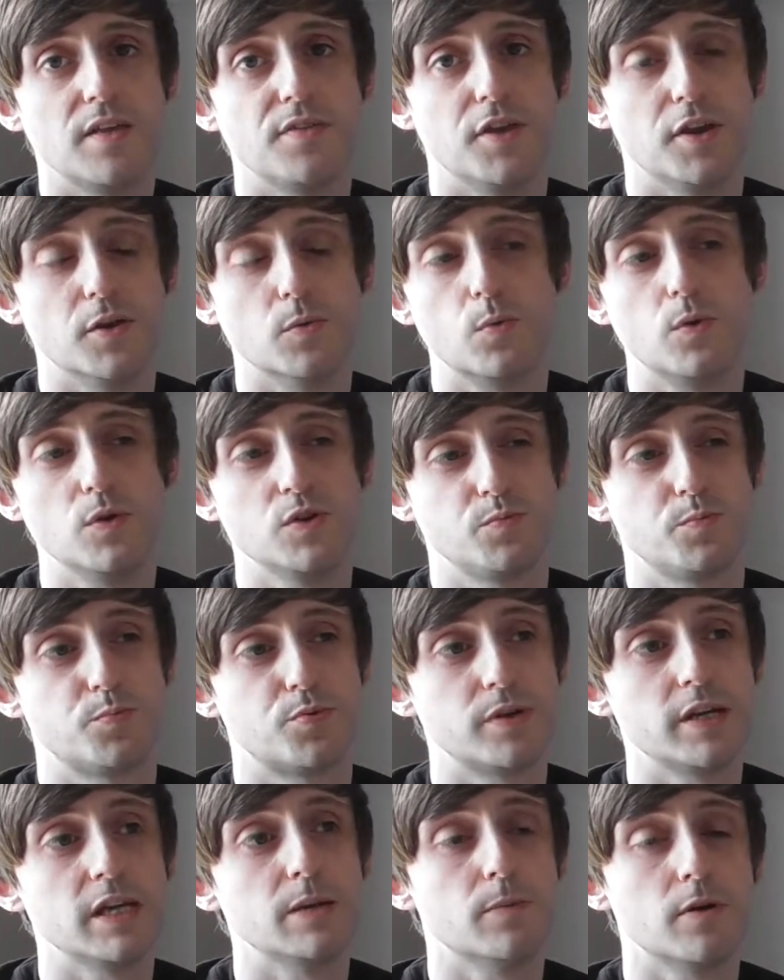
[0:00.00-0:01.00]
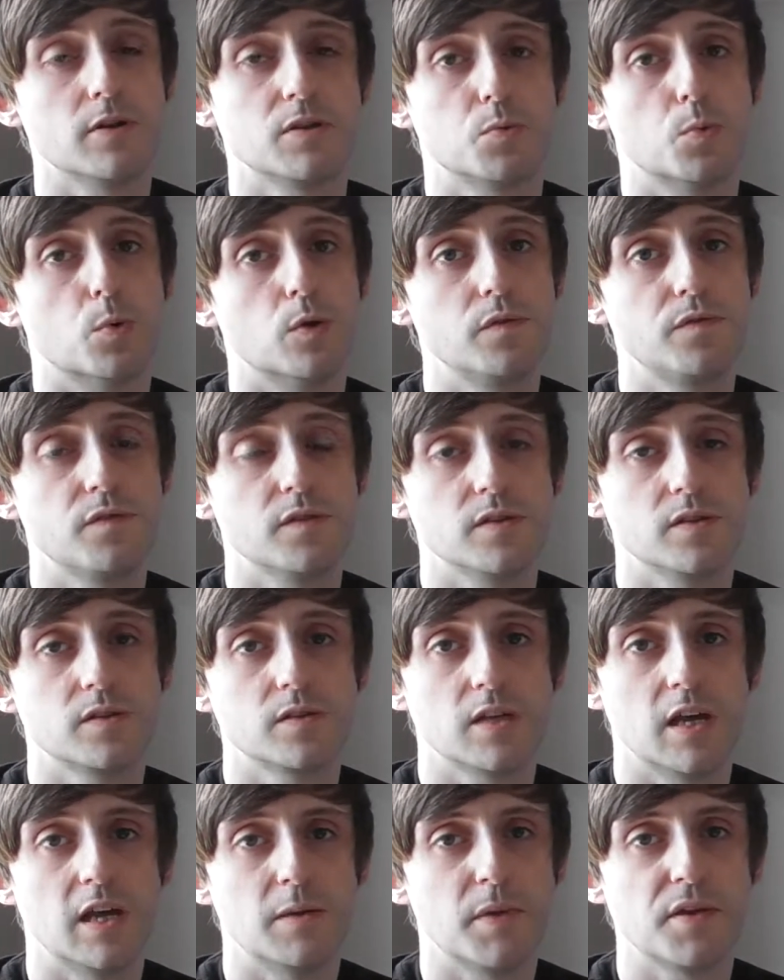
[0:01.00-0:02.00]
that it was pretty much
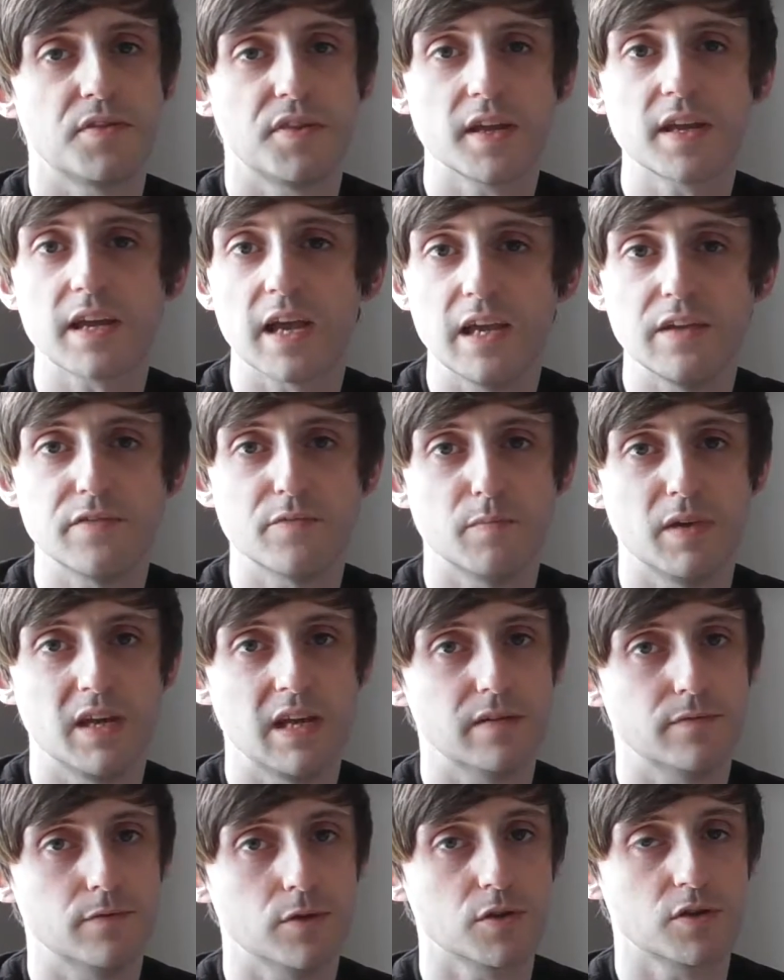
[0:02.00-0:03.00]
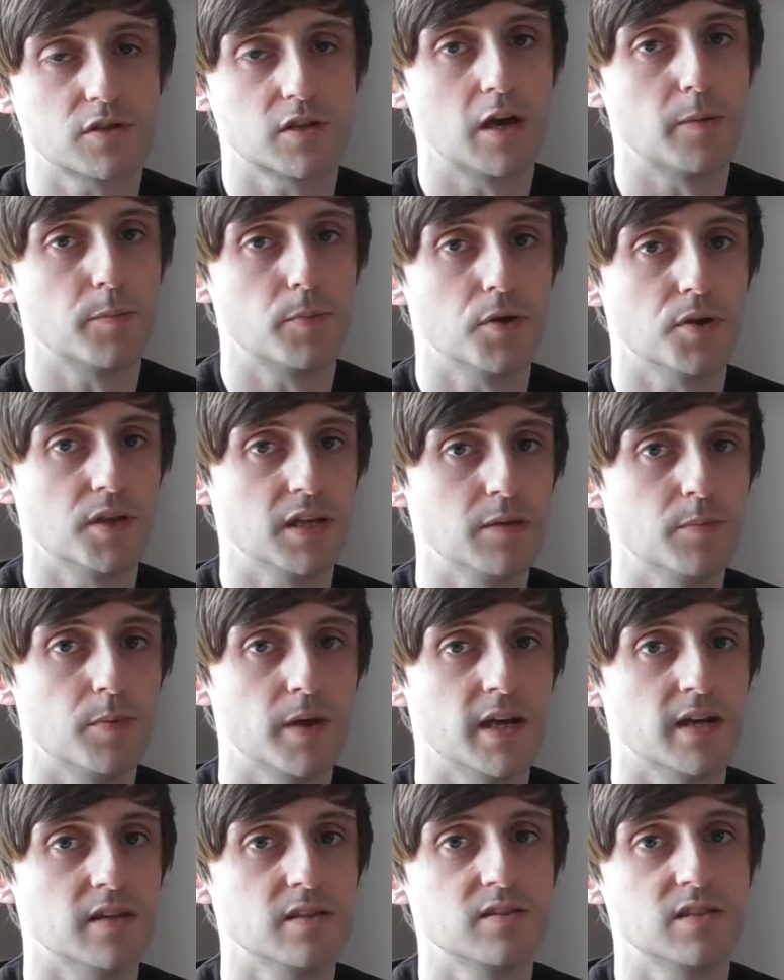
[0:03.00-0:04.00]
worthless. Um, I think I even may have looked up on
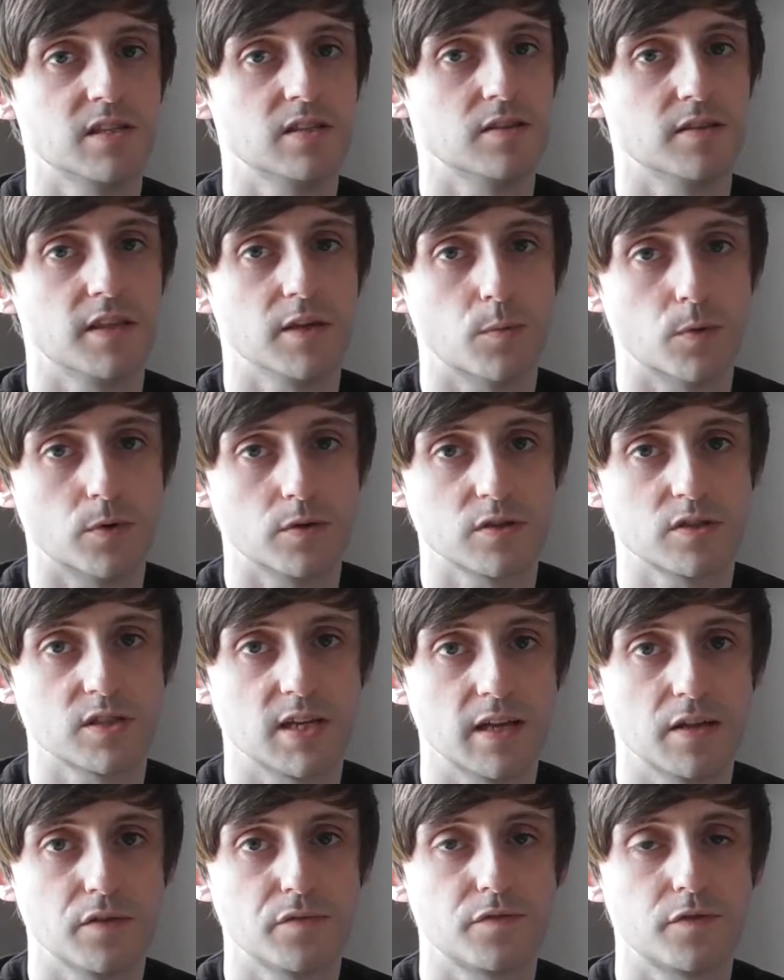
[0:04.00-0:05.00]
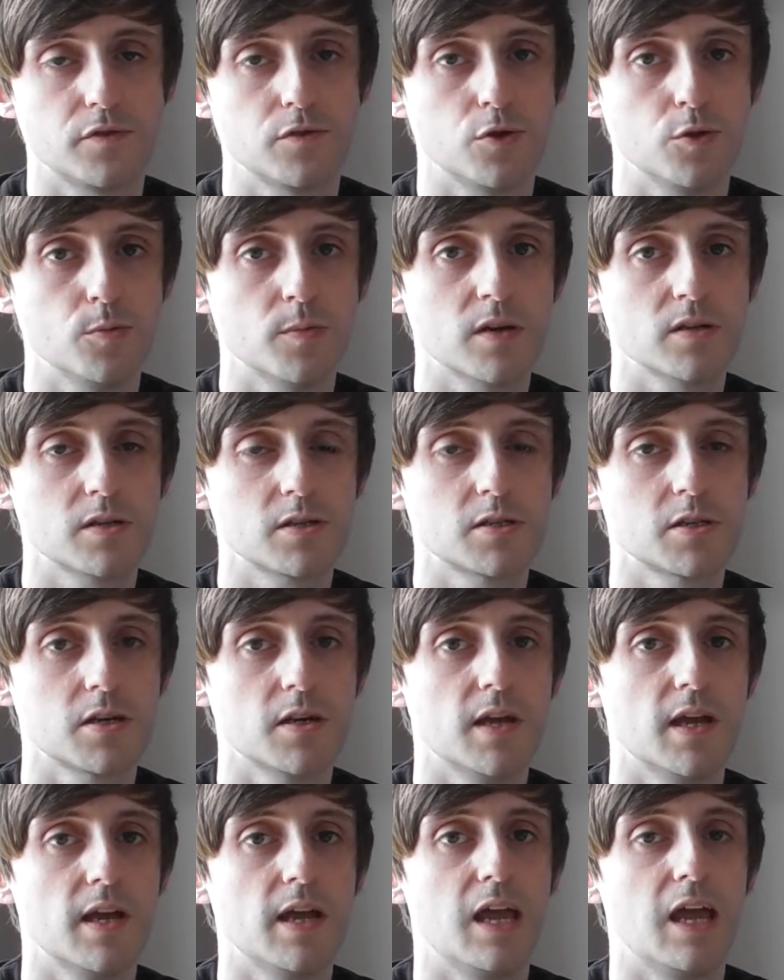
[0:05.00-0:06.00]
eBay and seen that they weren't selling for too much.
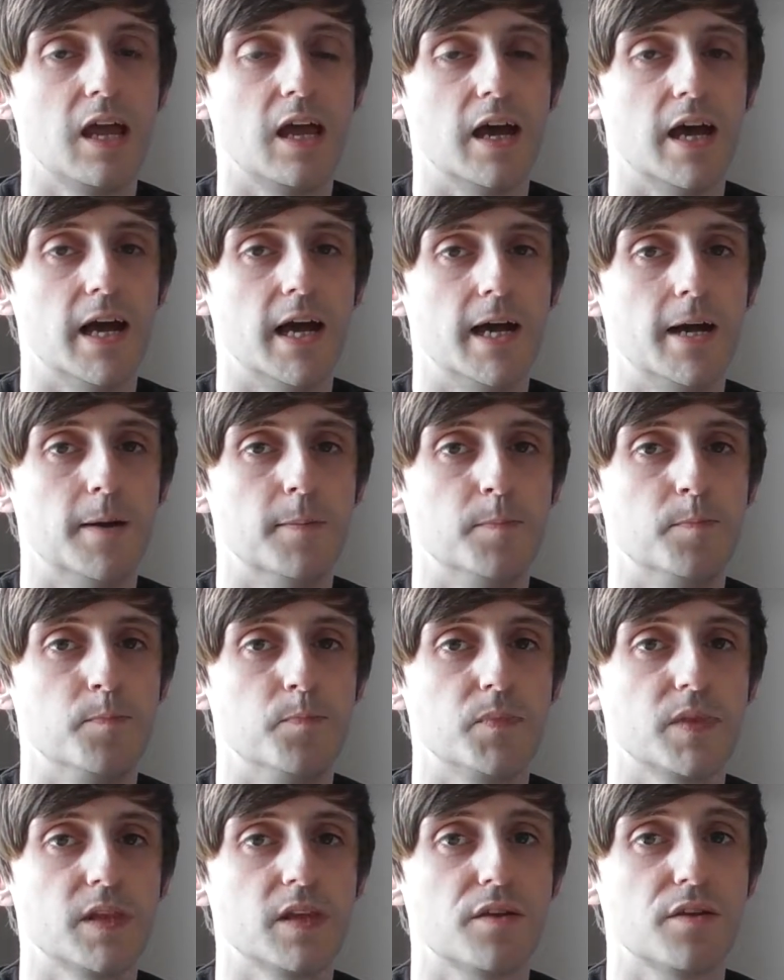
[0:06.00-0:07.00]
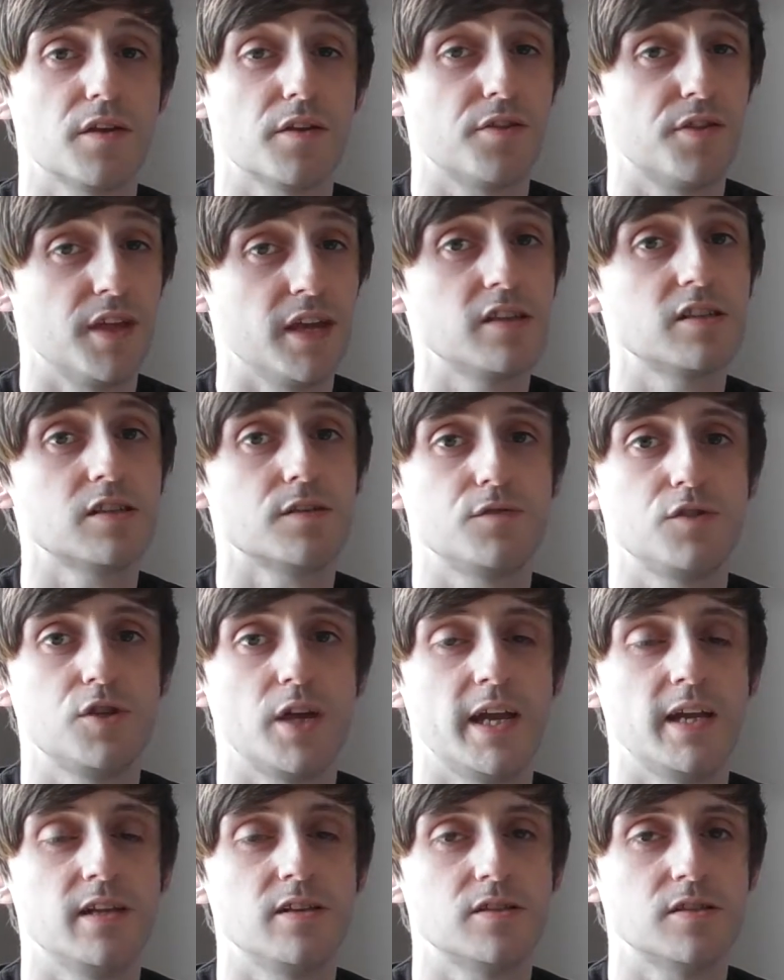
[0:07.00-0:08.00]
Um, things have
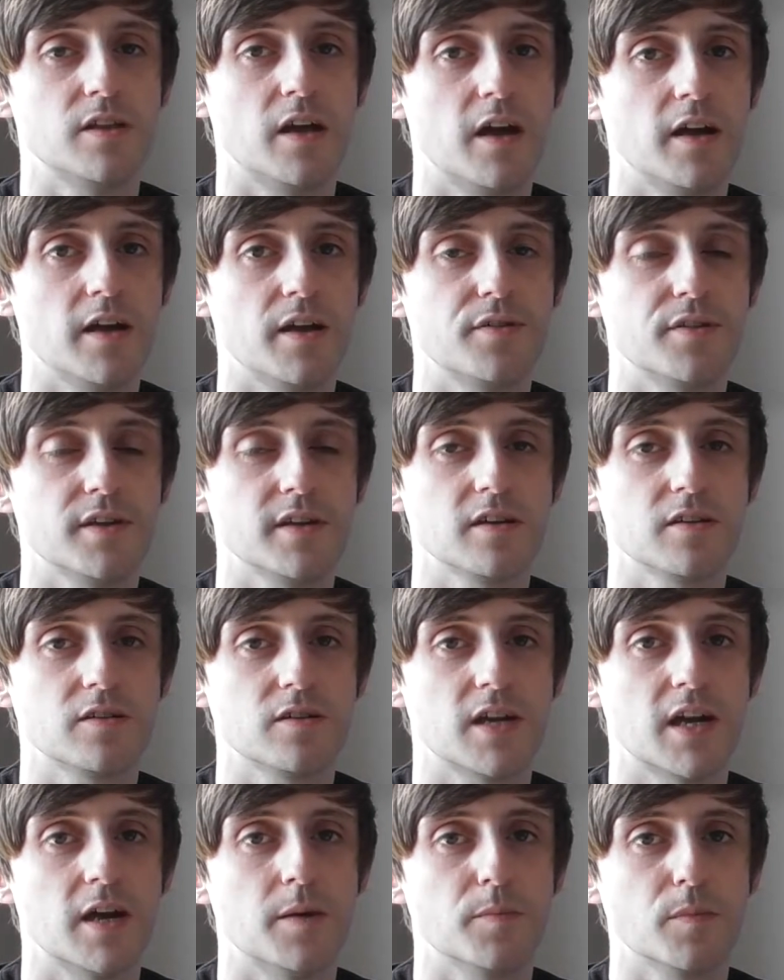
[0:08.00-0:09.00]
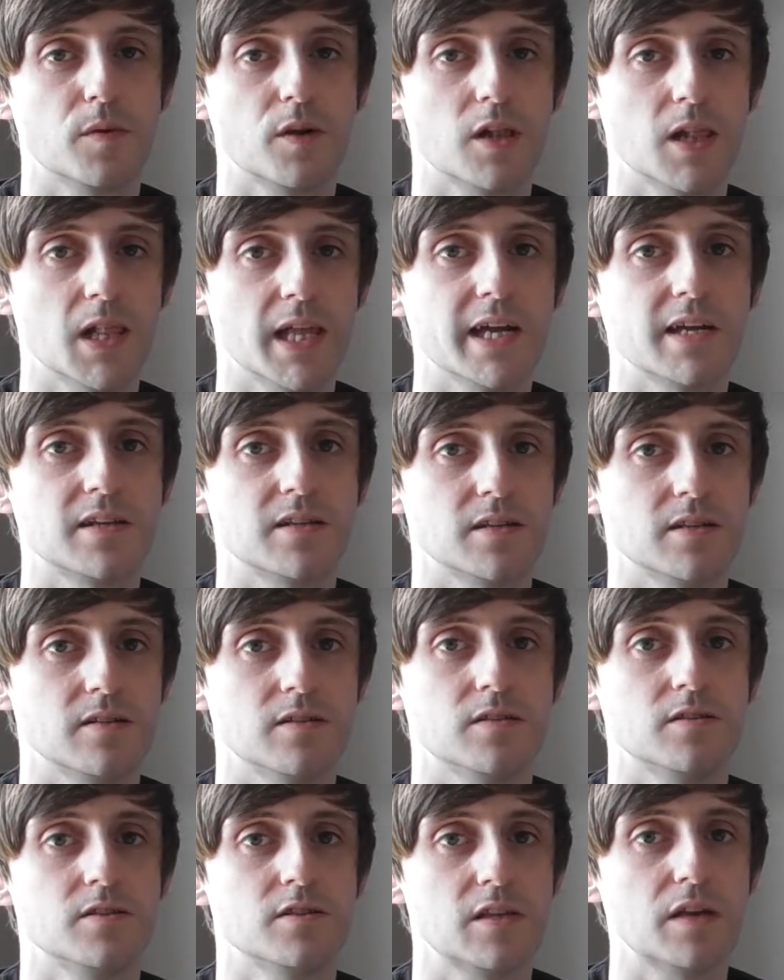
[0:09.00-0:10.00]
changed now. I think um, collecting
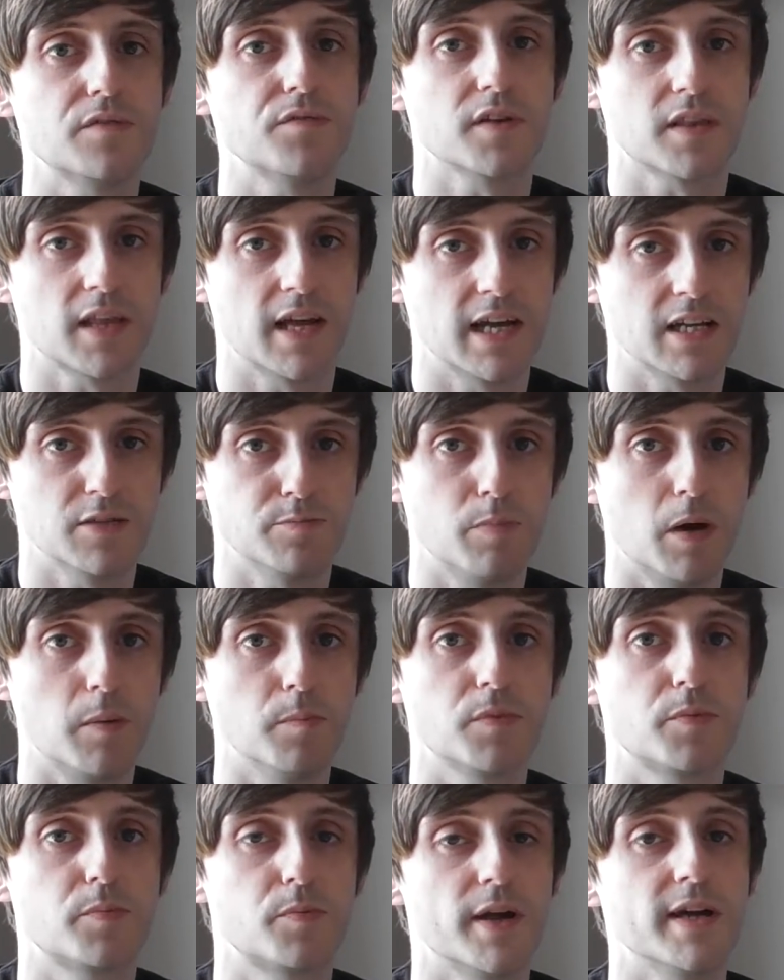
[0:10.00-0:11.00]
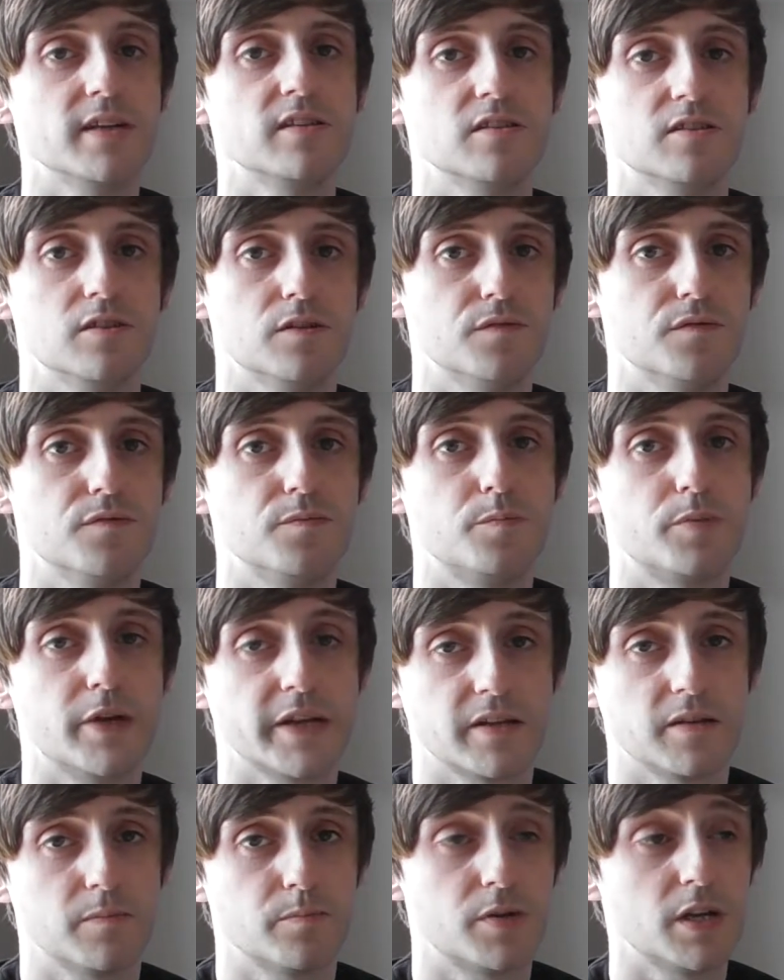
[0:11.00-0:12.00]
and stuff like that has bumped prices of pre-
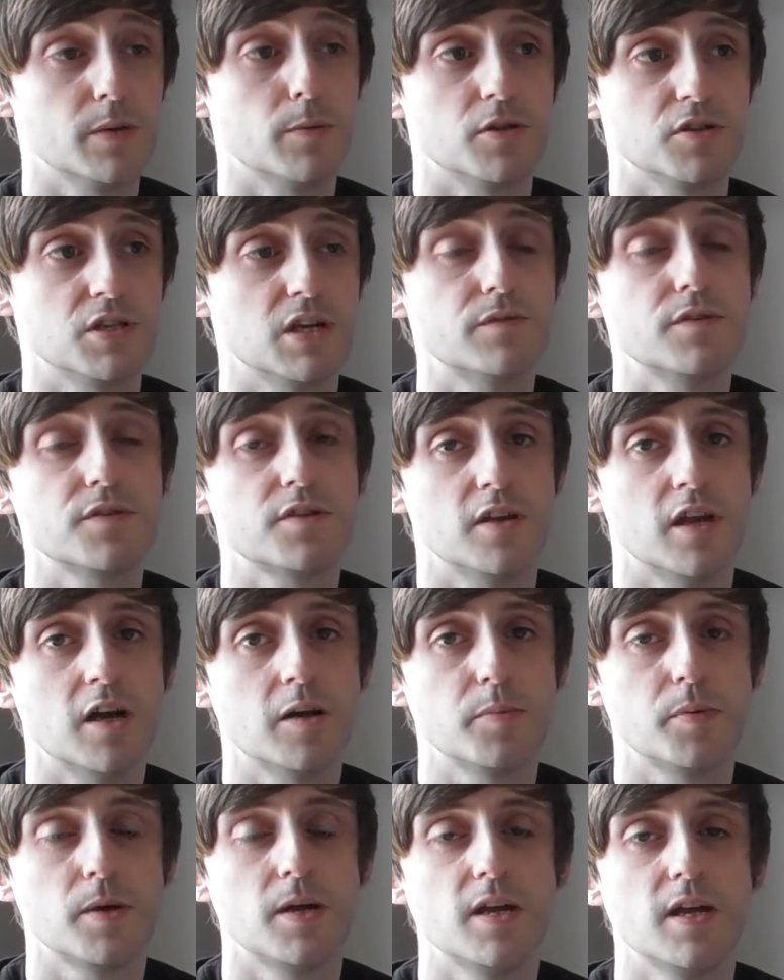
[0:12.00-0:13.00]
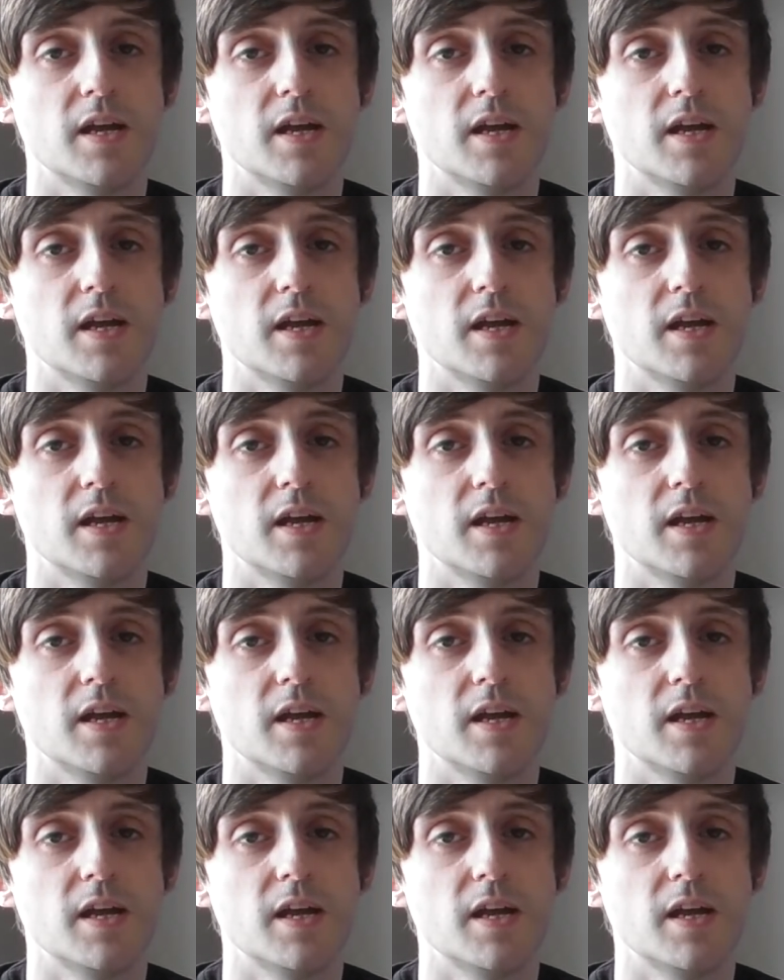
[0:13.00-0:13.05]
pretty much everything up.